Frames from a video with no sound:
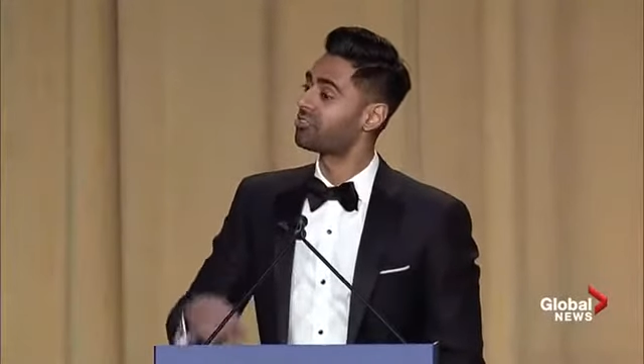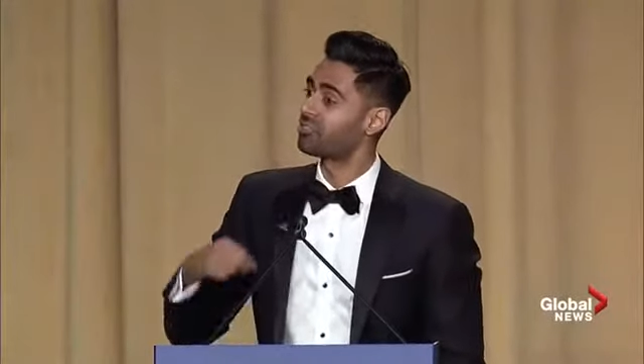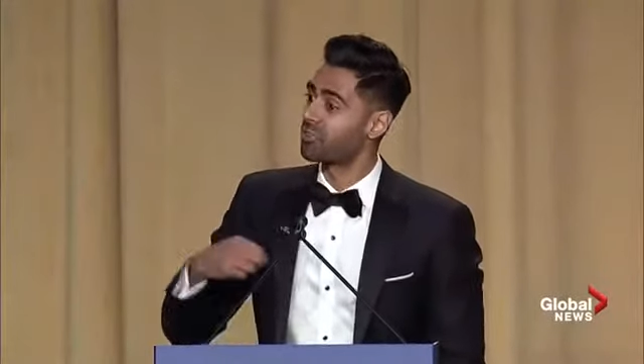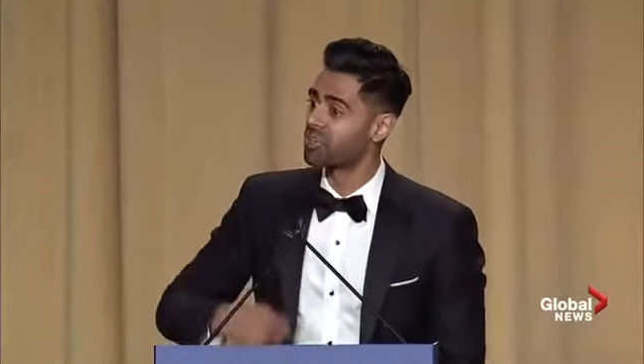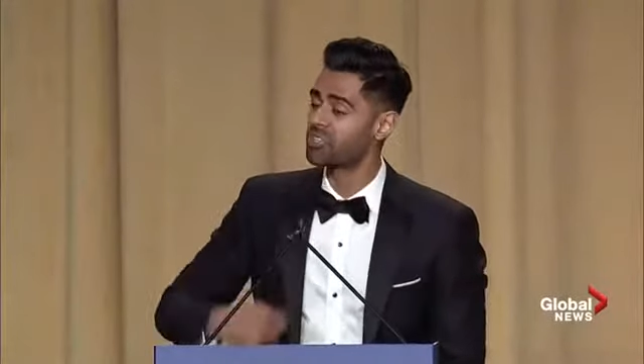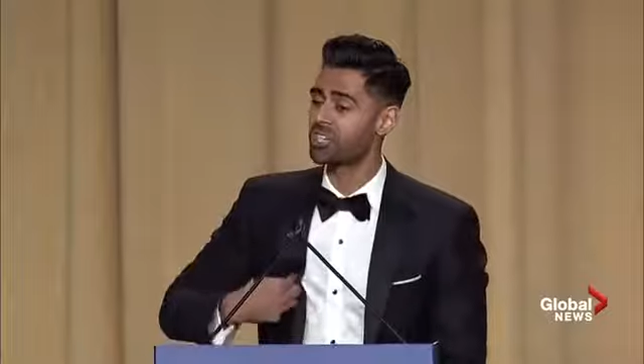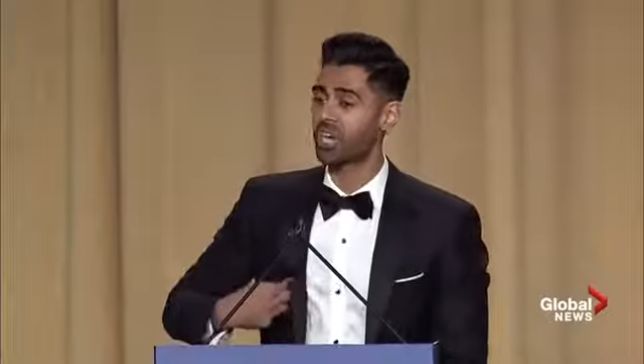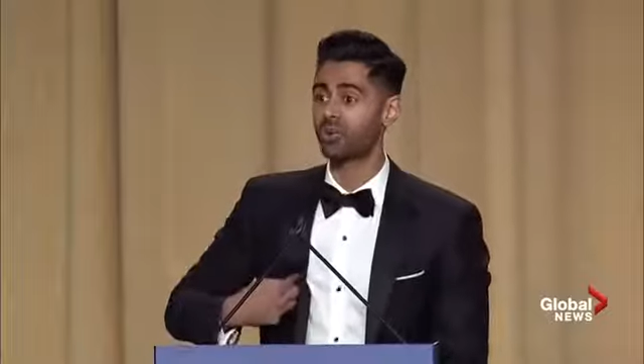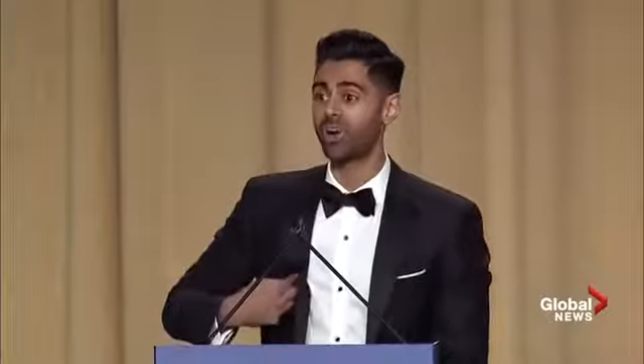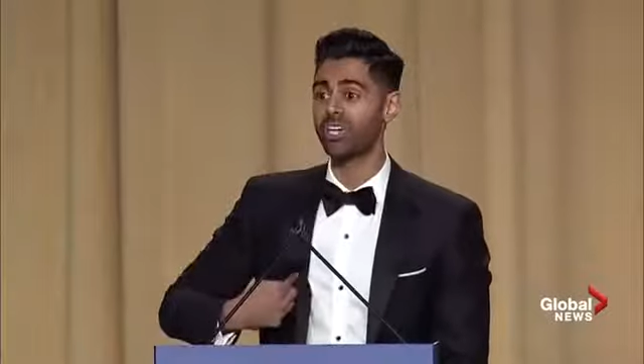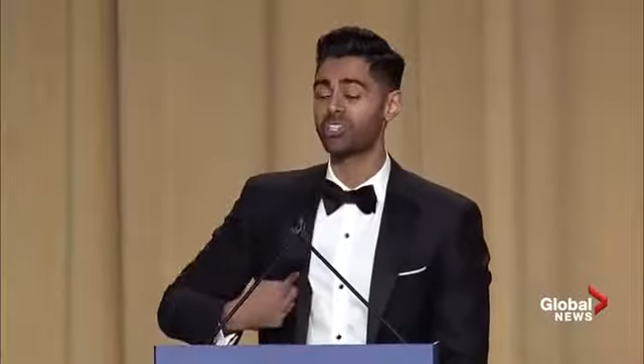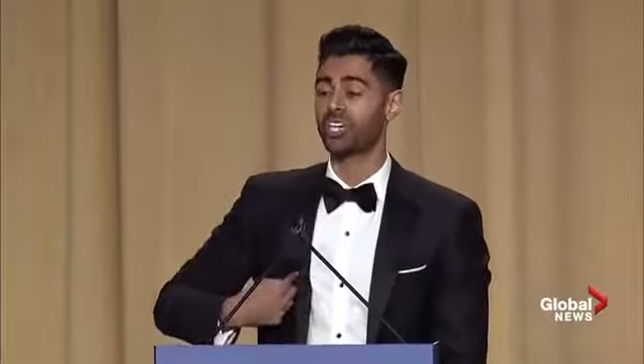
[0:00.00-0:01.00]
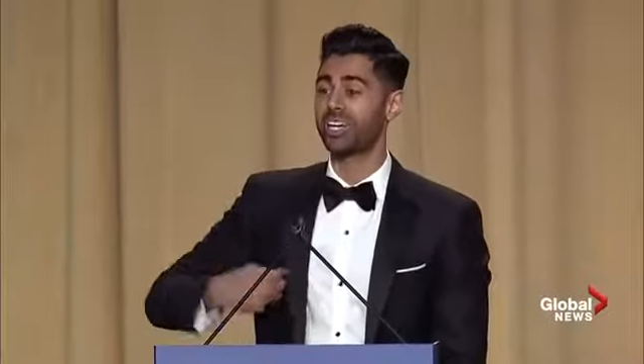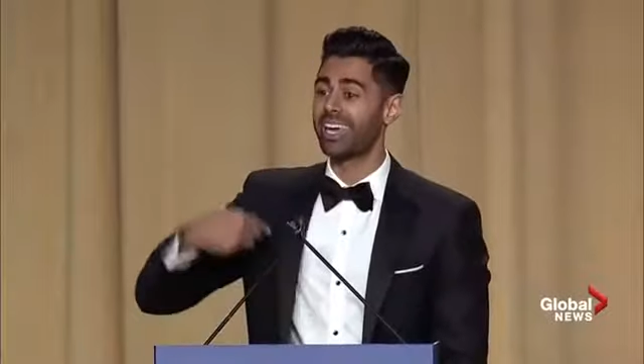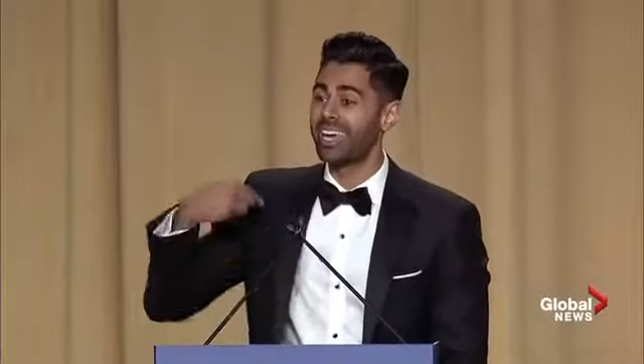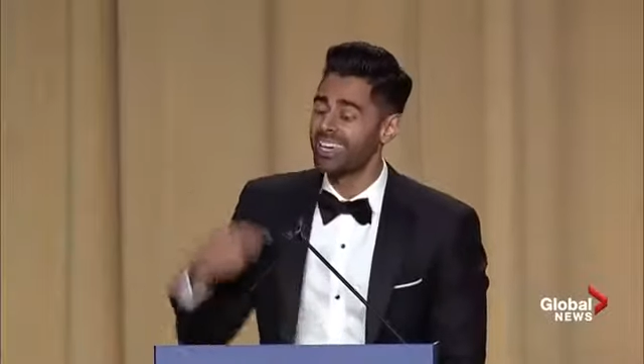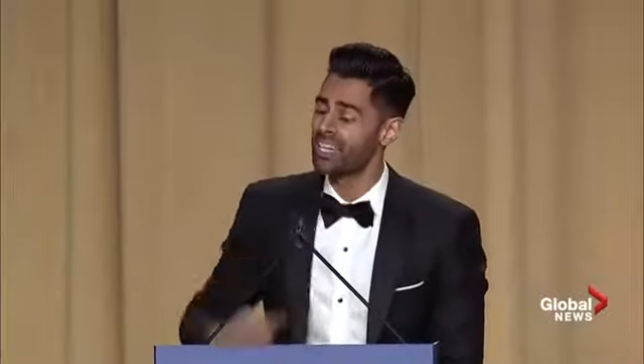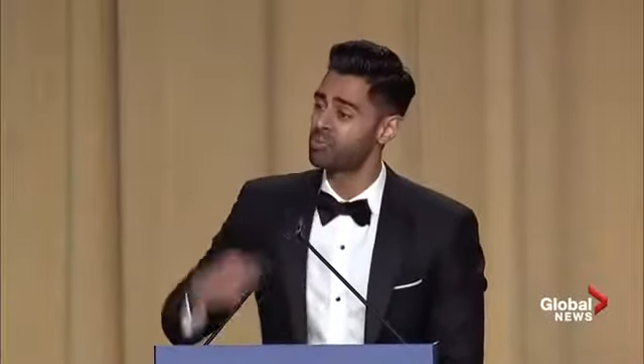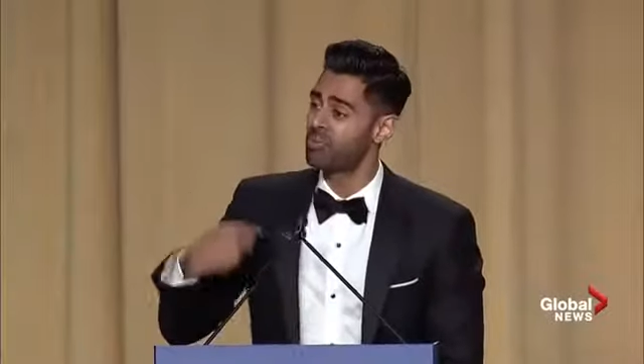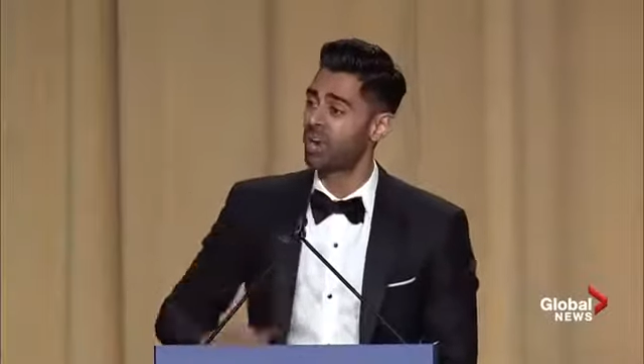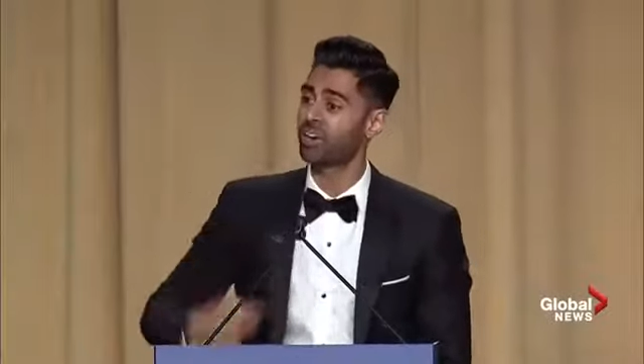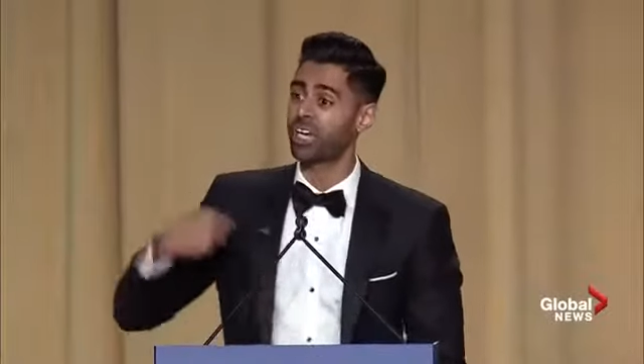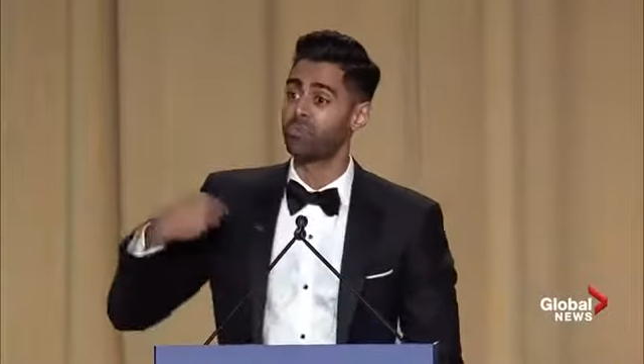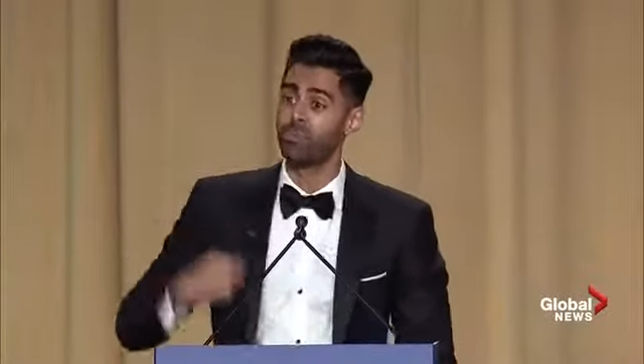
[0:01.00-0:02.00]
a first-generation
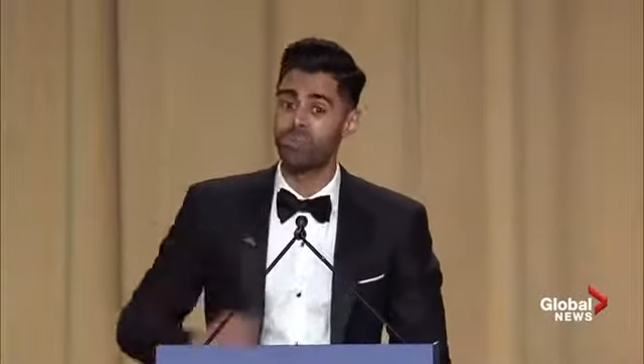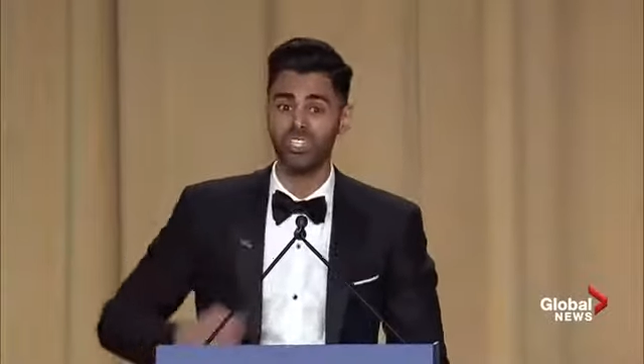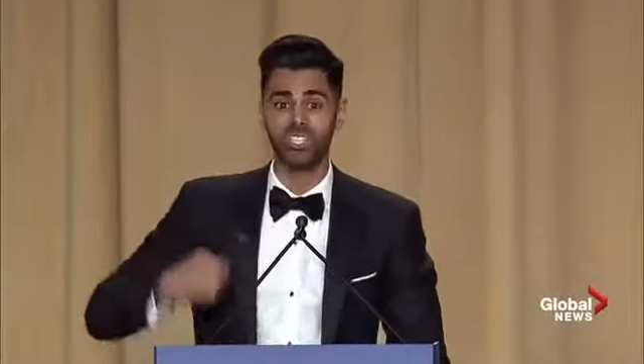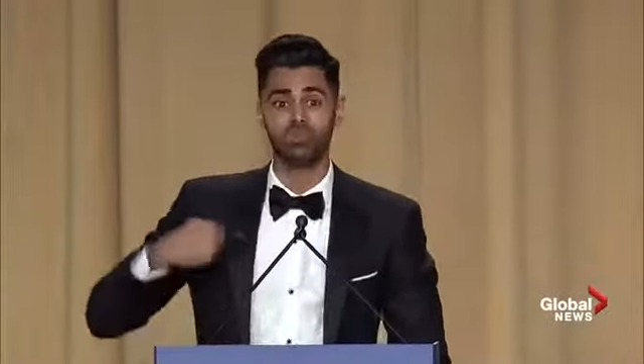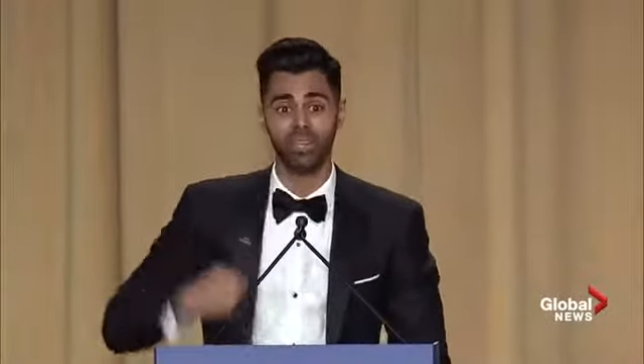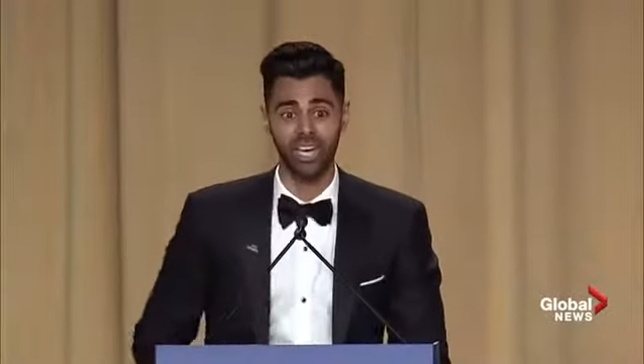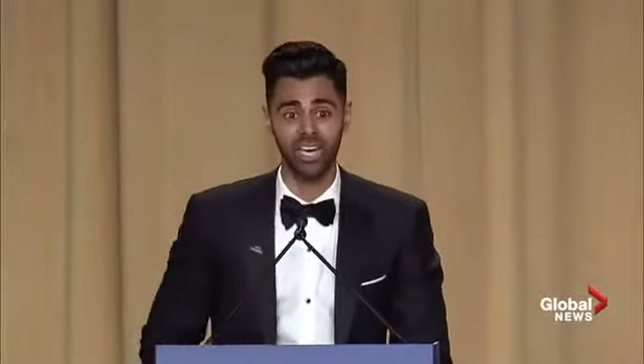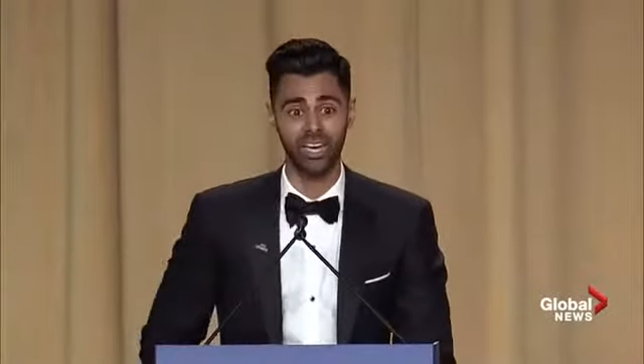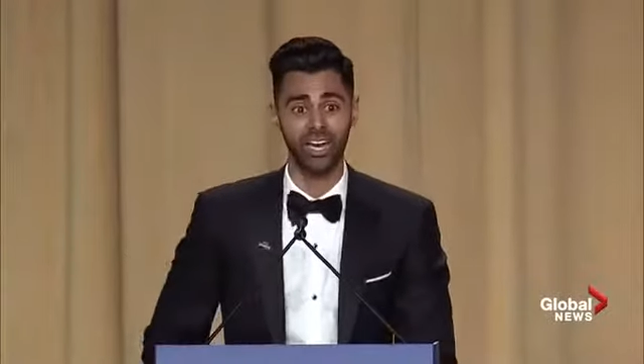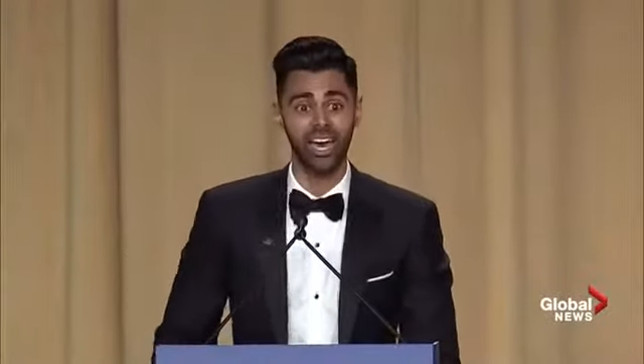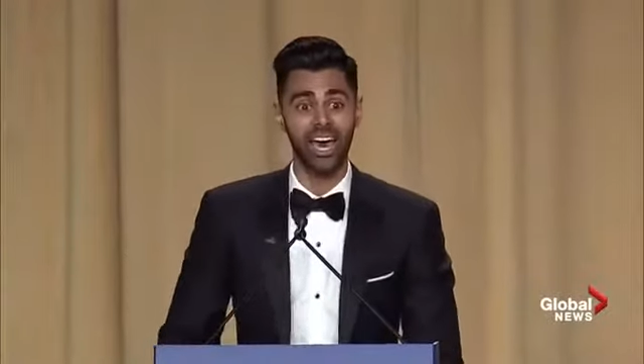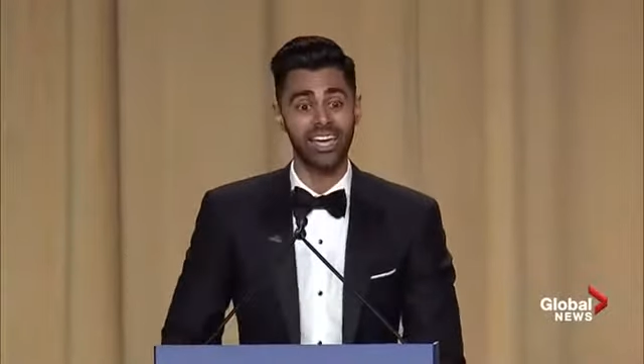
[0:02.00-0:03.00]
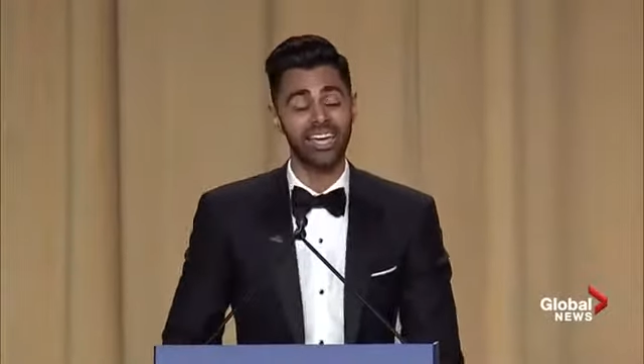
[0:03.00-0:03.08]
Indian-American Muslim kid